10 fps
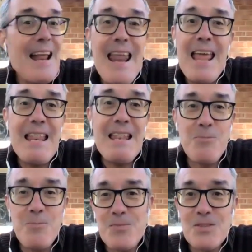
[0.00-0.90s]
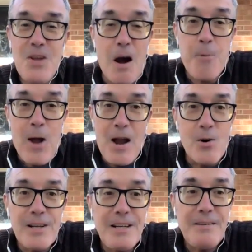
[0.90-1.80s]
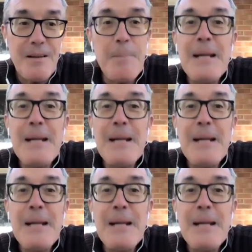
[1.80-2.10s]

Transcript: And then our priority